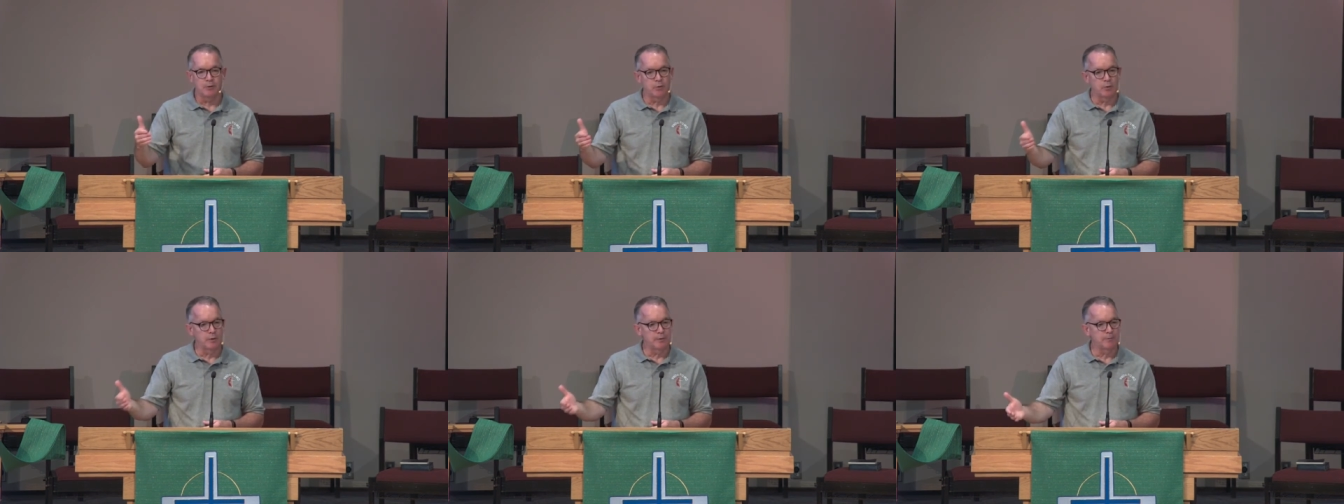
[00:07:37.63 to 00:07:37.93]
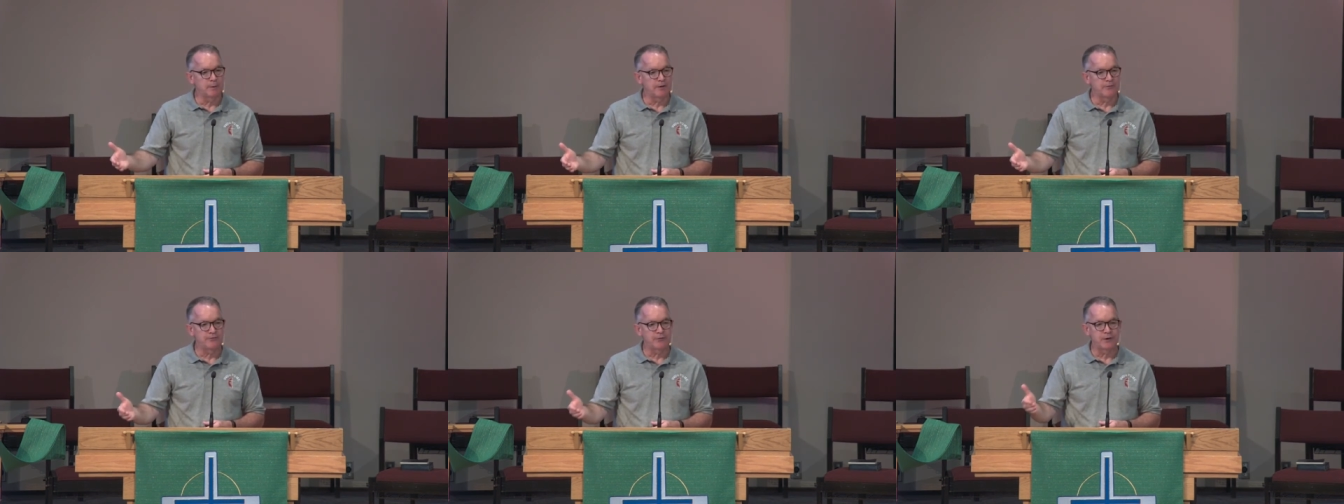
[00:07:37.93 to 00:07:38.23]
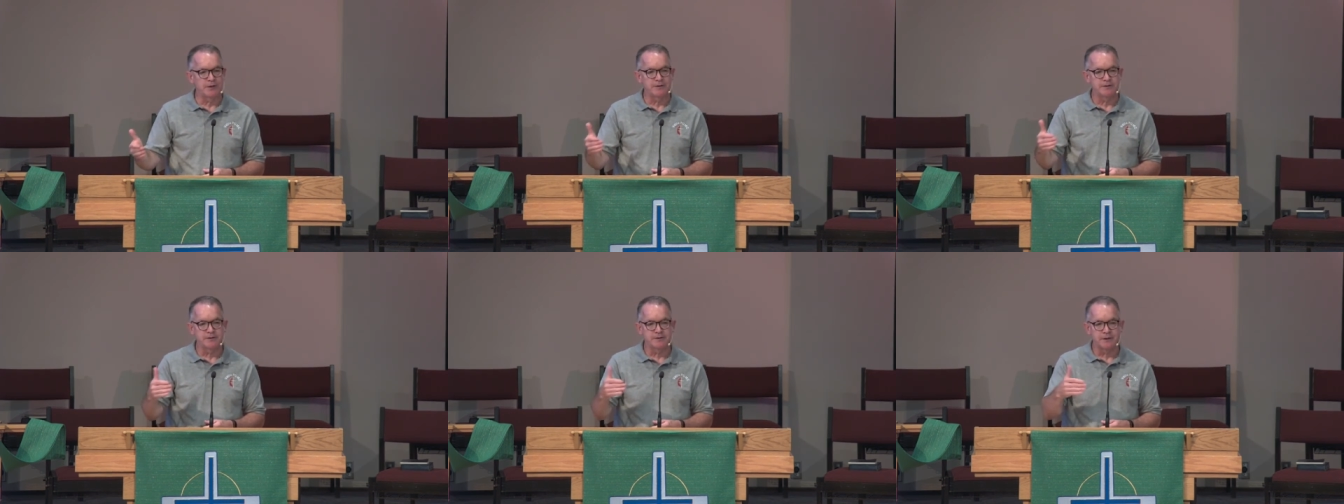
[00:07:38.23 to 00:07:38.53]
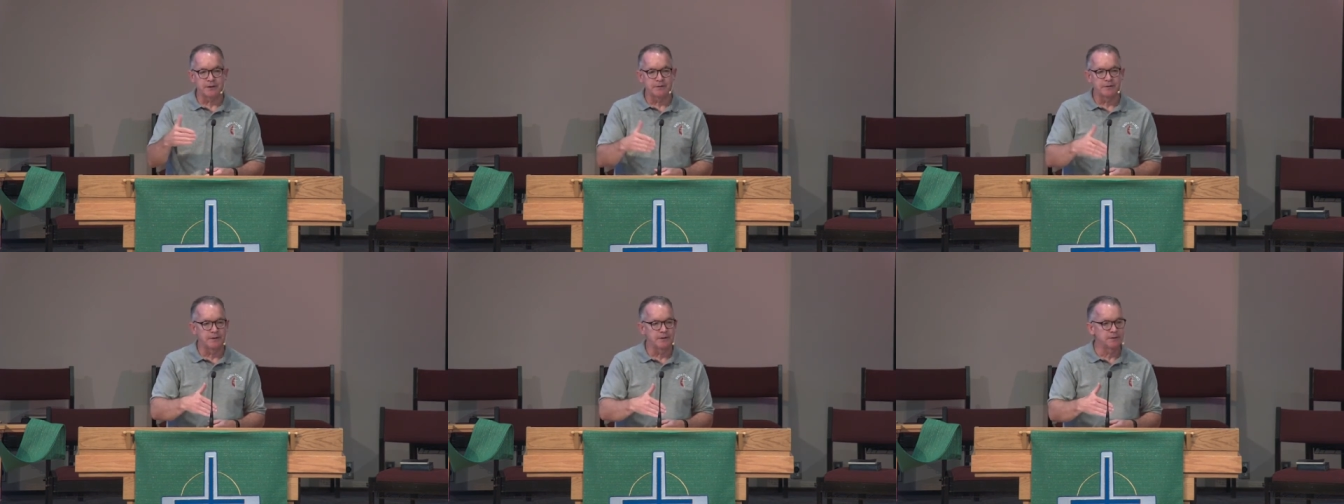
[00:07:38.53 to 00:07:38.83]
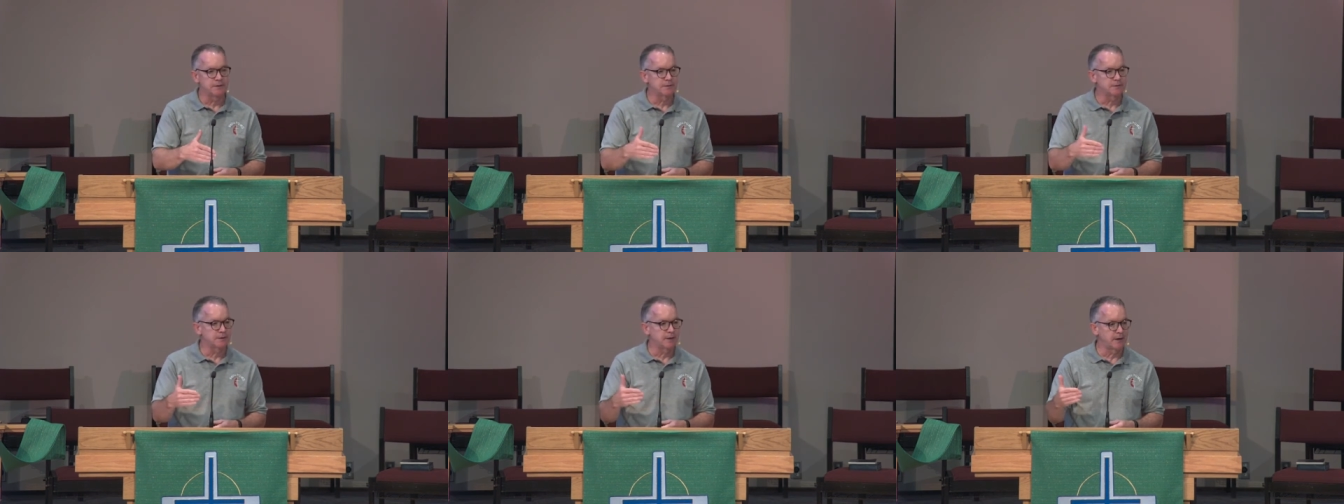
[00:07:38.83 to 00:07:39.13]
when my friend said
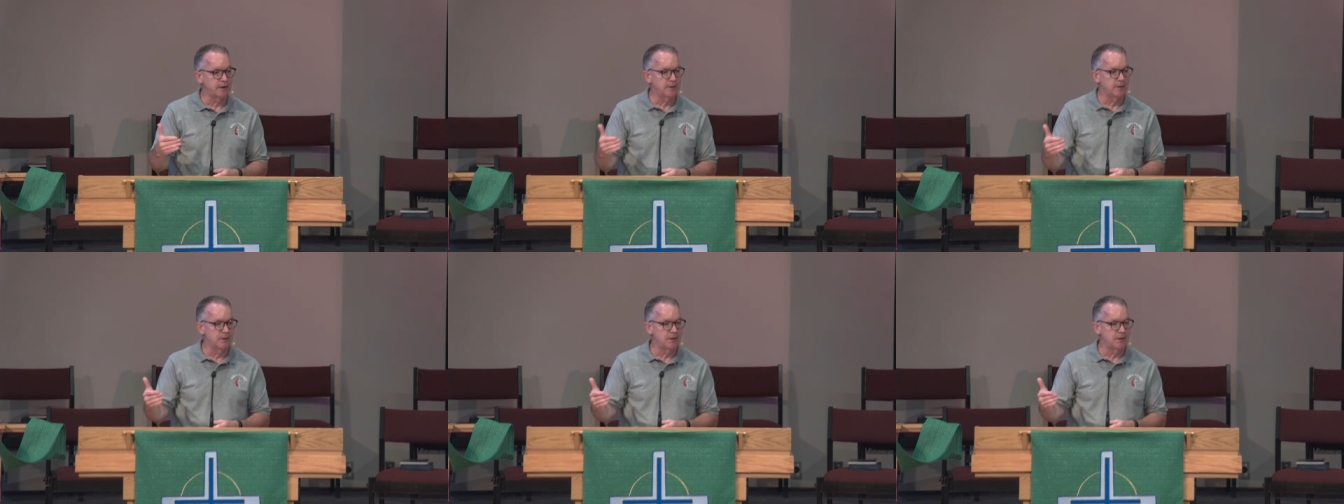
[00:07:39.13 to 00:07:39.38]
this, and I,